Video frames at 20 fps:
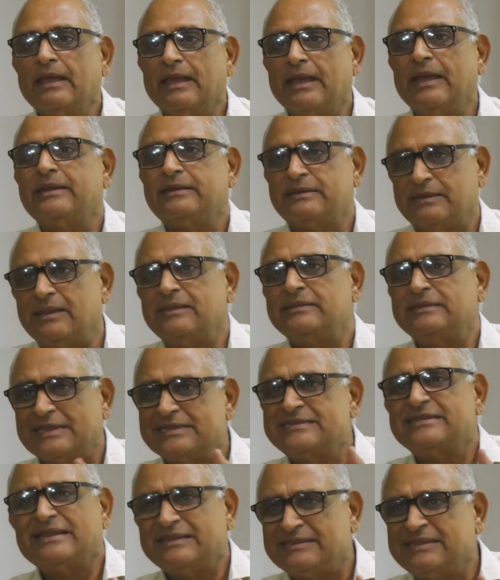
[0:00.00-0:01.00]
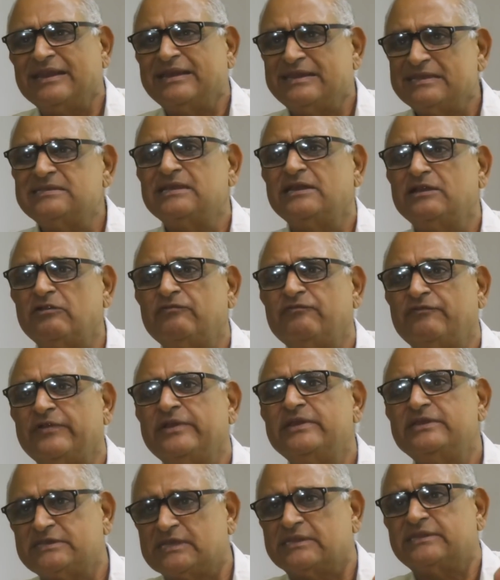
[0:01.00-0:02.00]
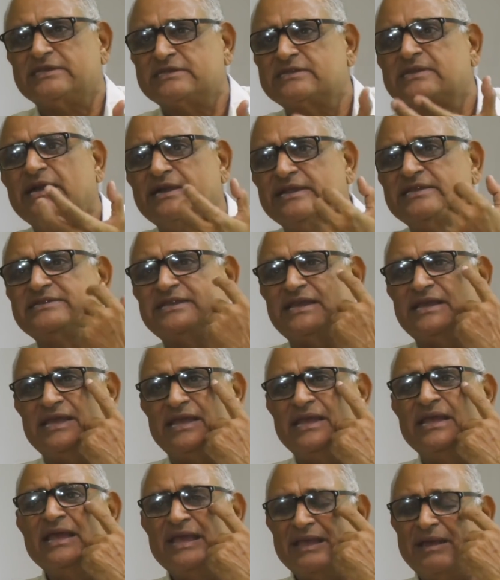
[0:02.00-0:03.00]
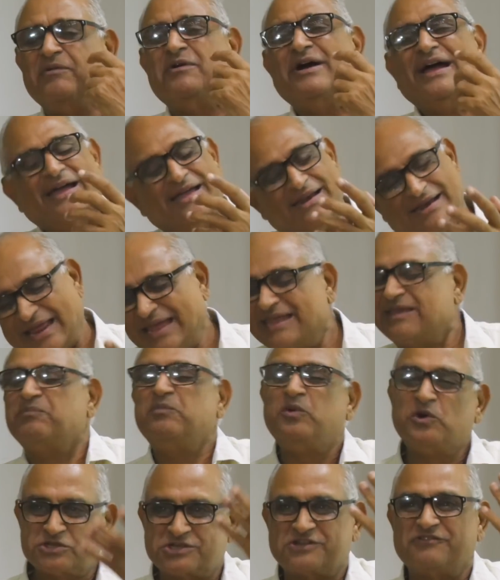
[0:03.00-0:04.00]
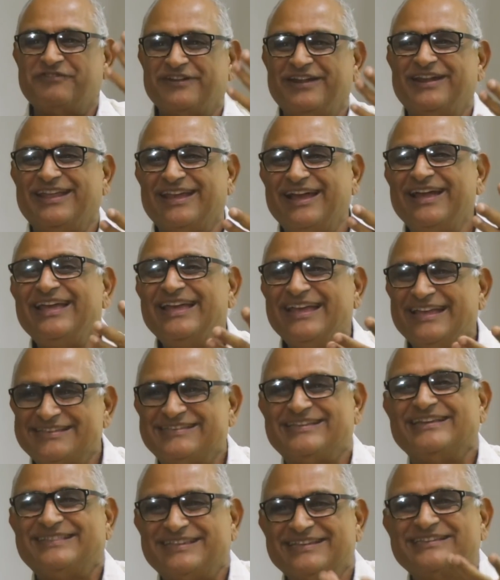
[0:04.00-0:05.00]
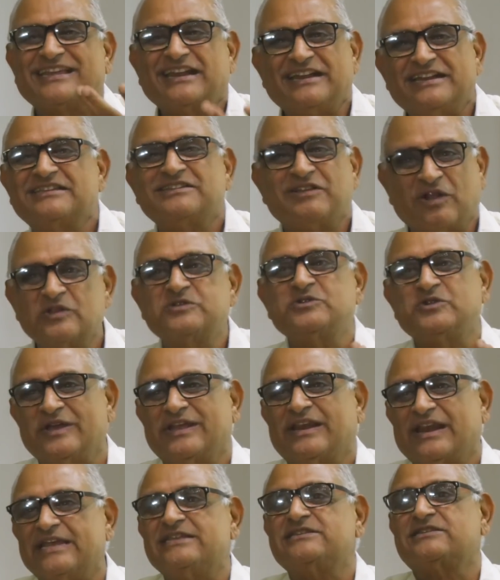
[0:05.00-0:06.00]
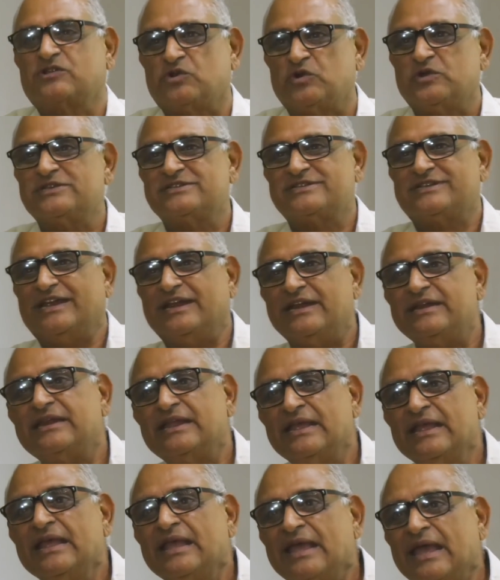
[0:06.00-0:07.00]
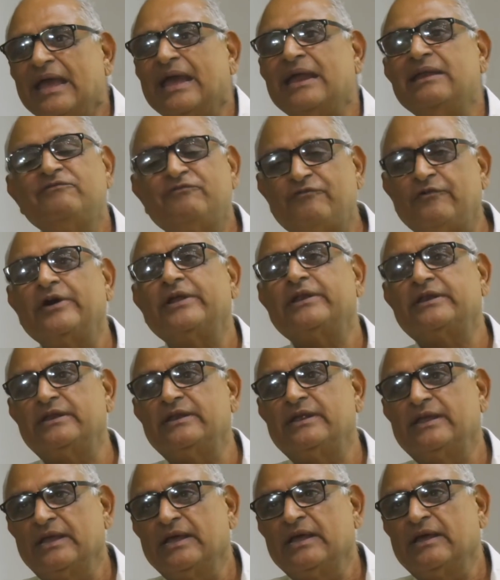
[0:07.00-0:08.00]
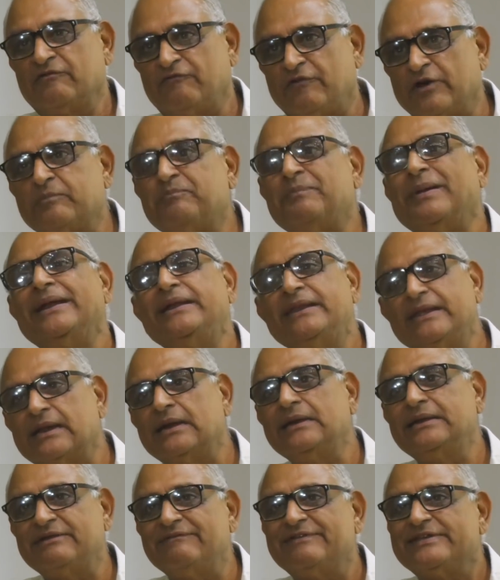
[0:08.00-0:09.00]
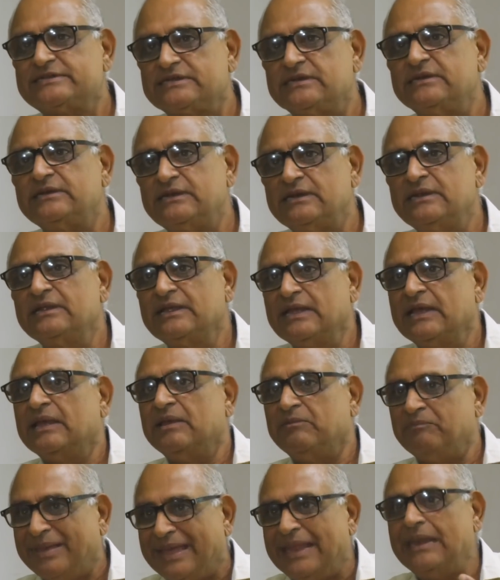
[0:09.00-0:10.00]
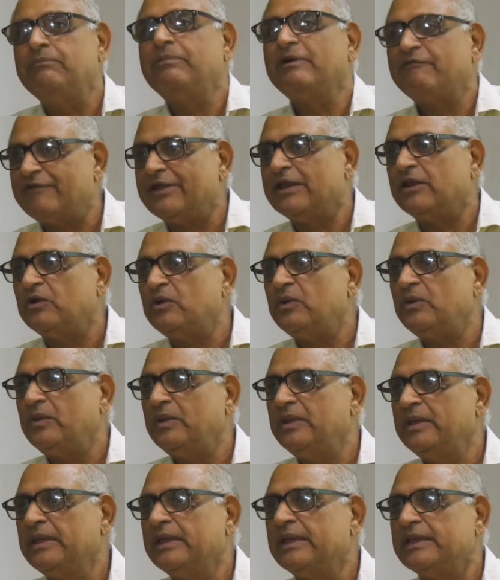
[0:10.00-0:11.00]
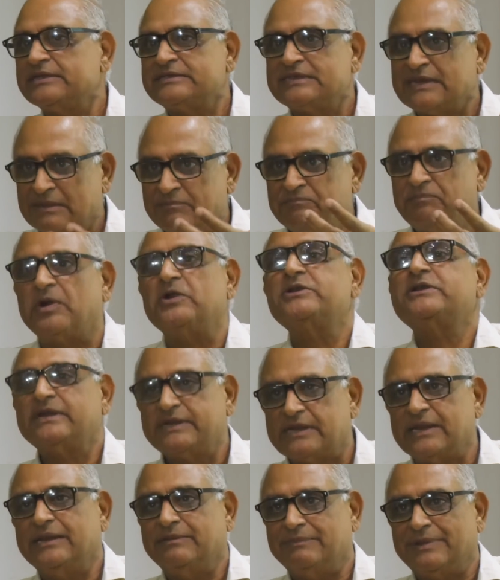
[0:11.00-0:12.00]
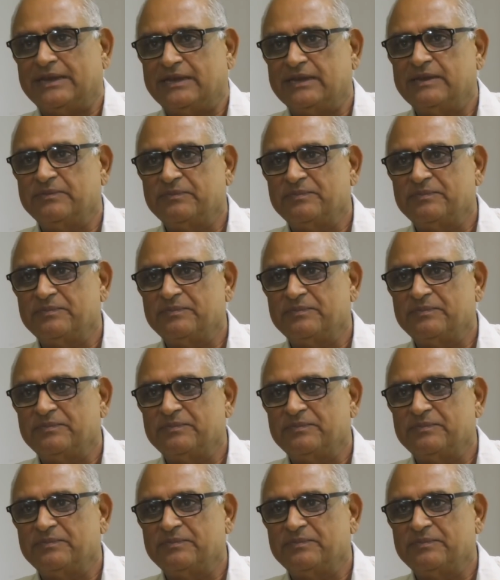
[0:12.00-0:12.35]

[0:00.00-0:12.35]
And there's a, the reason of it, Chhattisgarh is a, like most of India, Chhattisgarh is also a rice growing state. And for, for paddy cultivation, male buffalo is an important animal.